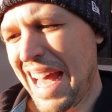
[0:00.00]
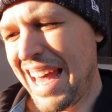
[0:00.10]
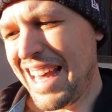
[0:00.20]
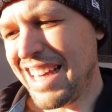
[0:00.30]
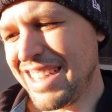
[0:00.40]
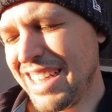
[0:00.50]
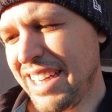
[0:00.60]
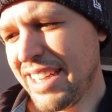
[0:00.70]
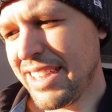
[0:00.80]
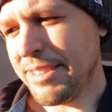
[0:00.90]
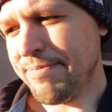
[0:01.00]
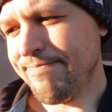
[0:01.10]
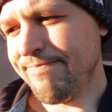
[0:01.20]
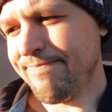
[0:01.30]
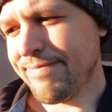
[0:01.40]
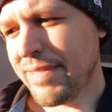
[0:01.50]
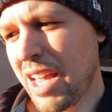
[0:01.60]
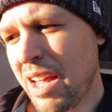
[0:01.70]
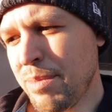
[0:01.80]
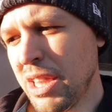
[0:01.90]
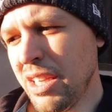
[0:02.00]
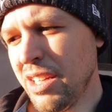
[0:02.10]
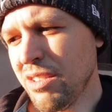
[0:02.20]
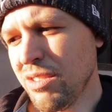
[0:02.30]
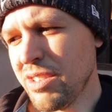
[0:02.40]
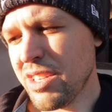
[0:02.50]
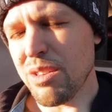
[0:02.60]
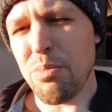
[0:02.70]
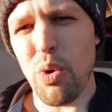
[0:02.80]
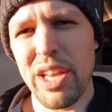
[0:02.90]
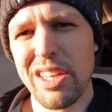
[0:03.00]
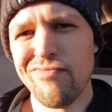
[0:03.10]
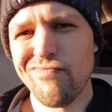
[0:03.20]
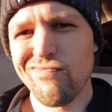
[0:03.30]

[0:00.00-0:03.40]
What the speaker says: I'm a little disappointed.